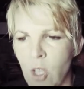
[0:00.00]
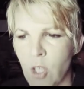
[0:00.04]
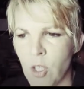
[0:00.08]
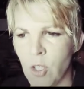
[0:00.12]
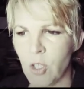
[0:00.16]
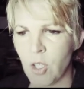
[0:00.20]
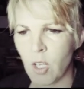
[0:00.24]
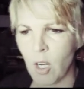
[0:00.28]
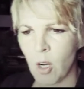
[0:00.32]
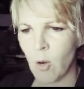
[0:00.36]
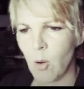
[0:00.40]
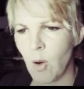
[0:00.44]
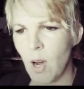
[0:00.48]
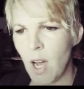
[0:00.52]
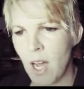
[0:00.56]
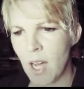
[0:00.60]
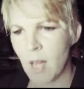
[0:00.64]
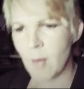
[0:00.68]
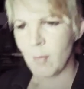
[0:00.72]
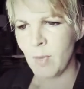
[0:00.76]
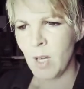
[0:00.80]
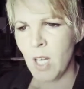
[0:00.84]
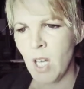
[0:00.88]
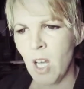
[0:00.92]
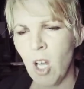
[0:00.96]
So
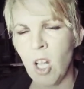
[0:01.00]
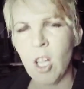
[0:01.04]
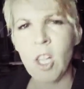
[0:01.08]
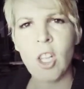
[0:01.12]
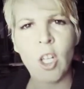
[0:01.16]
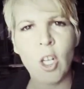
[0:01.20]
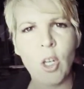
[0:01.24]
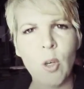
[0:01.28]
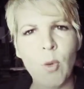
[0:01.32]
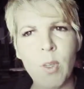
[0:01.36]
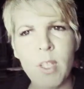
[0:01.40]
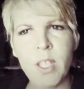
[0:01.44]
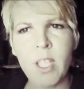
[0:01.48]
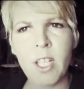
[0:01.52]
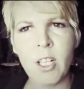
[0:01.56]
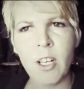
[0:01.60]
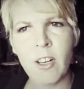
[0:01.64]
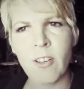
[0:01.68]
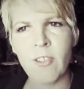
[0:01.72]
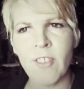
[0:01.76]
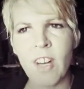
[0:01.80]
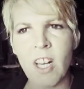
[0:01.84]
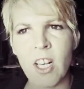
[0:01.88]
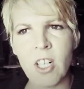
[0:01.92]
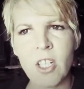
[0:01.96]
look within
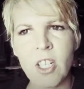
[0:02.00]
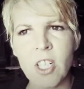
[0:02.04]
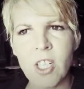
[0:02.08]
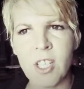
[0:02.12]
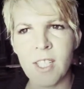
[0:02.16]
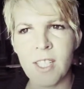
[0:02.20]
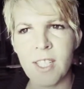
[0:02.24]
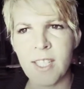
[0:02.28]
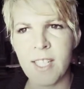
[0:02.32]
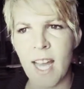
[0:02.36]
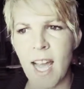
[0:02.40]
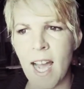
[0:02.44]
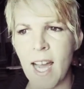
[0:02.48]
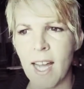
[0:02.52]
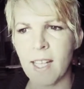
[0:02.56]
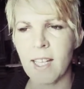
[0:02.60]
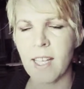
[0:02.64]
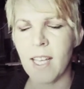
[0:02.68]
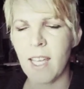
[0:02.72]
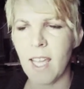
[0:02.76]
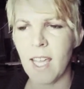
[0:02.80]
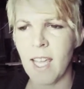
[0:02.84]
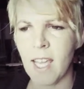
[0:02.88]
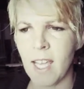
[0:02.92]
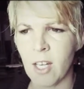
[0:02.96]
your function stack
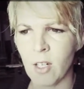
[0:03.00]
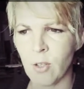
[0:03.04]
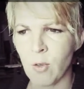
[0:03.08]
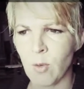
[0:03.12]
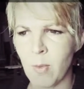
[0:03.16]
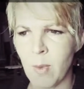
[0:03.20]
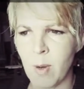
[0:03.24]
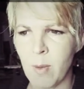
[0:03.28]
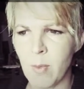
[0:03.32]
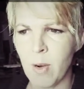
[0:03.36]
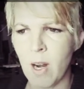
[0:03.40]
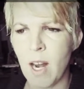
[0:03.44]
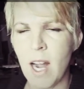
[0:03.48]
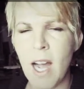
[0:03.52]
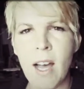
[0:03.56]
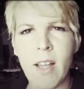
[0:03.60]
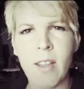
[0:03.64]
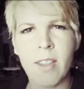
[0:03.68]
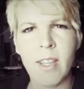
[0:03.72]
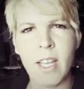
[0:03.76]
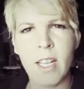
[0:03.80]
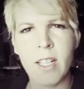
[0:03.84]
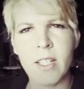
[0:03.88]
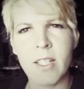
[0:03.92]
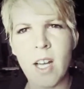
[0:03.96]
and remember
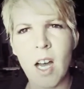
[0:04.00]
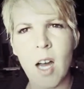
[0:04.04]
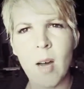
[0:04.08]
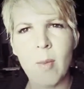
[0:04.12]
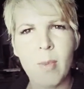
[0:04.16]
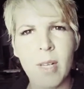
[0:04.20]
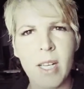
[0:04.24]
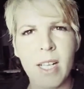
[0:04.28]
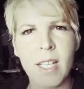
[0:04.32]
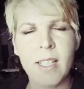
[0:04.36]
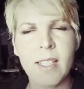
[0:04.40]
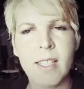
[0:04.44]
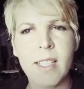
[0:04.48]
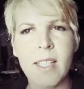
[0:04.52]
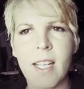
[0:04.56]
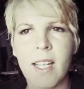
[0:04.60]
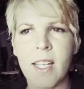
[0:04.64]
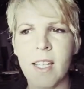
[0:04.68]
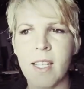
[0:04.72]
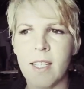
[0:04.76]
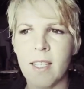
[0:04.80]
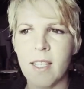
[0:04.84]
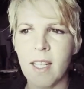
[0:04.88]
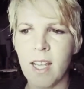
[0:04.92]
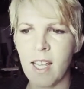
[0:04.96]
how the dominants
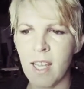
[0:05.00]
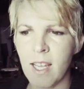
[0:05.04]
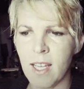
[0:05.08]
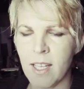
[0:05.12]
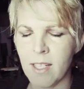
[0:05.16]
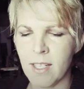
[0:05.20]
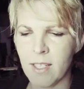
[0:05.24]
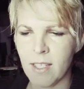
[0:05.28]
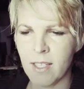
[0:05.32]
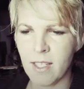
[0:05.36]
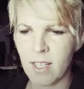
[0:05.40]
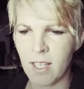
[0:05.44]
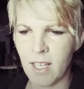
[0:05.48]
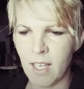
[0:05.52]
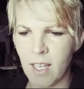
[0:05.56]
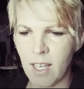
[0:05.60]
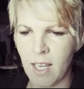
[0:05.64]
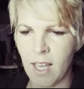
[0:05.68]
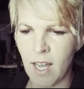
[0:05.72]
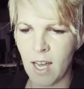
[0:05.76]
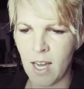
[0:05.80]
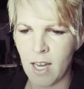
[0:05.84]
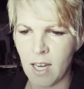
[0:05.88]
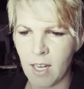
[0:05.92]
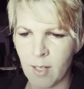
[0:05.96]
and
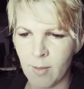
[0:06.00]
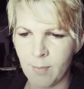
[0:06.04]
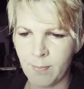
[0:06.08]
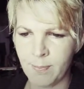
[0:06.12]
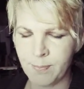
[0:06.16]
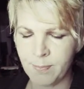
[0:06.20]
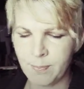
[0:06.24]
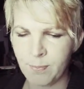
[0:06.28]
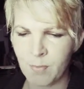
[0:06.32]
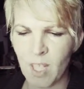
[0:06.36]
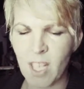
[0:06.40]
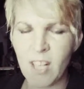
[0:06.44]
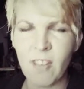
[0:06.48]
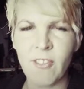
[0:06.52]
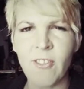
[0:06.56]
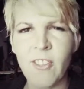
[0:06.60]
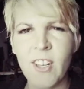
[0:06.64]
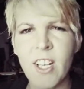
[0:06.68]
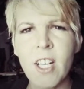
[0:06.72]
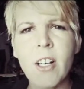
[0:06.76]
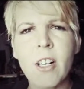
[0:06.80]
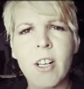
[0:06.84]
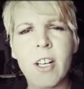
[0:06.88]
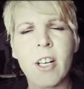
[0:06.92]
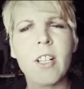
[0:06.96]
the
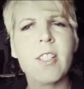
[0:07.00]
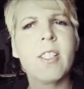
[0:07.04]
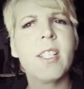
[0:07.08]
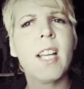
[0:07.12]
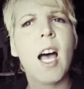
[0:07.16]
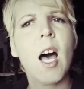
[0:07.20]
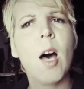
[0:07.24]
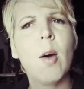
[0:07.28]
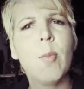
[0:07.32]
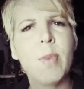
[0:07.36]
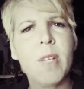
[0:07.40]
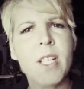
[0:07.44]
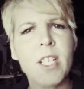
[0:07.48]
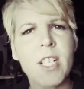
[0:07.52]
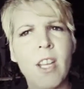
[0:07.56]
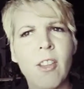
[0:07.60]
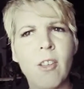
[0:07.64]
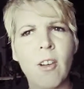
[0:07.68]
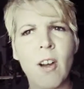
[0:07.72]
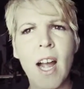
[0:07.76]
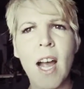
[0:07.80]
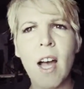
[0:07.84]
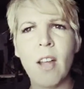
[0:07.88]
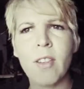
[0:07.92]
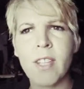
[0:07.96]
inferiors help each
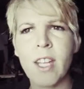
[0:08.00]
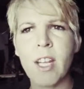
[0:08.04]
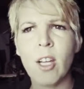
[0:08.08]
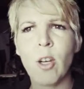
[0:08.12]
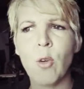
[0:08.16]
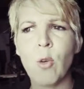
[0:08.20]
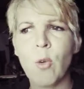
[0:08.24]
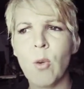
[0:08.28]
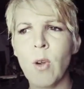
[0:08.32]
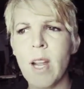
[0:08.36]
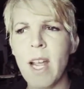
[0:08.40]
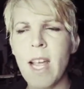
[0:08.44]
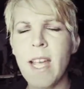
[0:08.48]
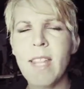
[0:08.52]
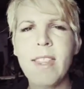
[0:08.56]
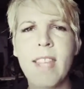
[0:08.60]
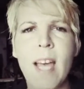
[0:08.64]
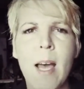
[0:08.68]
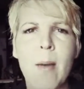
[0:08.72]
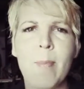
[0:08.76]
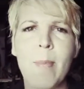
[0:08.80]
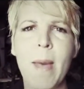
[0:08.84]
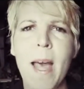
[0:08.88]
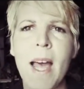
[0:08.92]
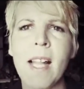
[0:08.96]
other out. They create
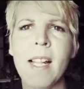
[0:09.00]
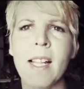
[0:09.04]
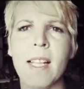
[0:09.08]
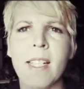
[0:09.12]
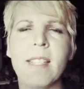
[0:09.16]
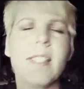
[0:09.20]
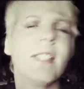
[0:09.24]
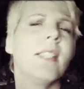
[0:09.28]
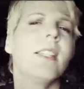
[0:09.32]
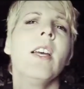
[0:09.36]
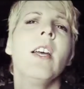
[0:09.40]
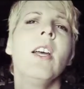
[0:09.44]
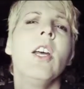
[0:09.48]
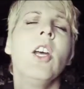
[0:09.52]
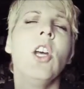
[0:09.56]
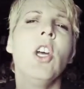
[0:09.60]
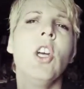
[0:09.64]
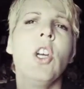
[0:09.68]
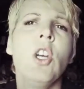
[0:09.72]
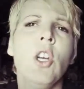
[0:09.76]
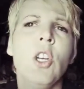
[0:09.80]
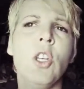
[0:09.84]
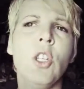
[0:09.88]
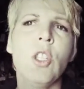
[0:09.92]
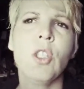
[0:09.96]
that balance.
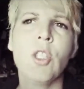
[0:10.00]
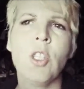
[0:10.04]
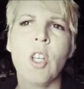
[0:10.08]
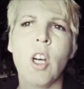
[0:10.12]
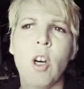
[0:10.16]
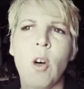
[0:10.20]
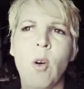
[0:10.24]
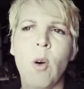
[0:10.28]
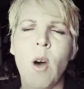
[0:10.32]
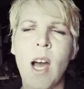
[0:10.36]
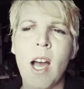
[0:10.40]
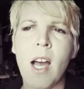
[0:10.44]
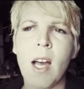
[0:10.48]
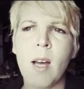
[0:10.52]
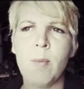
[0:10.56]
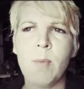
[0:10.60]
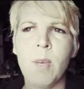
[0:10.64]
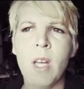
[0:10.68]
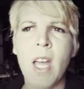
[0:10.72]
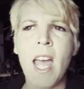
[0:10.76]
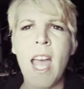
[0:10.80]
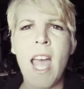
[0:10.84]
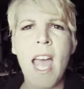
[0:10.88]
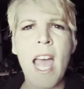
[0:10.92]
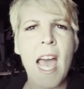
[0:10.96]
So
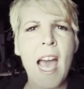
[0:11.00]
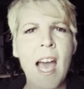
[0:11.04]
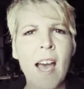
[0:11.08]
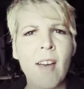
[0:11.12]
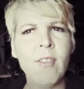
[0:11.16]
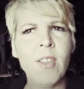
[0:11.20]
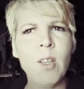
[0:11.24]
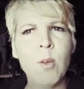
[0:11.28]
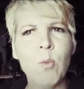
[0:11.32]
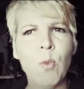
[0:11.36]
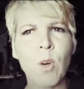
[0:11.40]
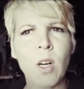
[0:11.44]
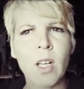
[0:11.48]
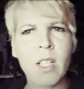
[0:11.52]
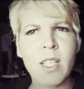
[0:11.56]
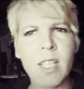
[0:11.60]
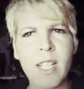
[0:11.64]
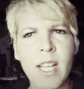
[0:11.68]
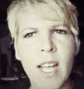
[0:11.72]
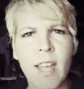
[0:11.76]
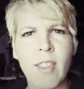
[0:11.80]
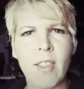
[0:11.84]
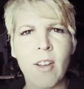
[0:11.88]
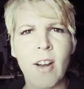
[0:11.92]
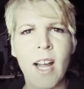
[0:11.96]
have them work
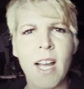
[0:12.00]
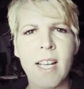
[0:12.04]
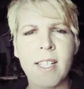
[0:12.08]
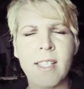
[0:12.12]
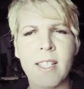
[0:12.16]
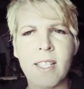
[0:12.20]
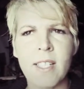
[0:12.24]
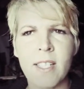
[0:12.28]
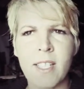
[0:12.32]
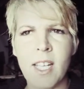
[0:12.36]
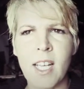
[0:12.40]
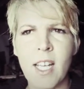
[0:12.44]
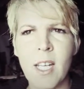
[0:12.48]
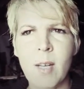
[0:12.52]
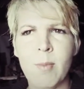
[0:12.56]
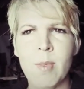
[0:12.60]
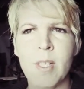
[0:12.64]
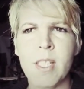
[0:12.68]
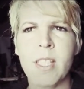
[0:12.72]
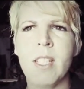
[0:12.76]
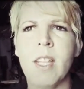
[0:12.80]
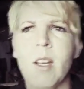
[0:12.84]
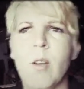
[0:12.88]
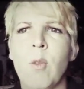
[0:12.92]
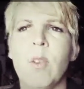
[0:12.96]
together as a team
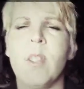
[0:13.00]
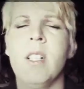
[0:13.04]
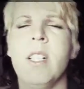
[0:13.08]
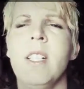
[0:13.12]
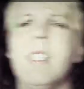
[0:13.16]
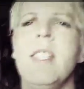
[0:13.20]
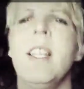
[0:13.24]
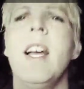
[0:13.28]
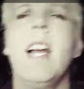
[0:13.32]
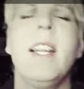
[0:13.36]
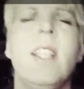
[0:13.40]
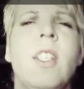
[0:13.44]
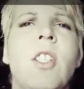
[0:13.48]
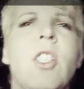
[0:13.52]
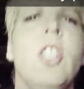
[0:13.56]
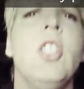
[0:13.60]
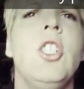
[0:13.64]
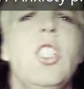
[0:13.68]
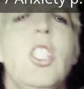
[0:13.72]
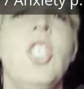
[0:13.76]
as they were designed to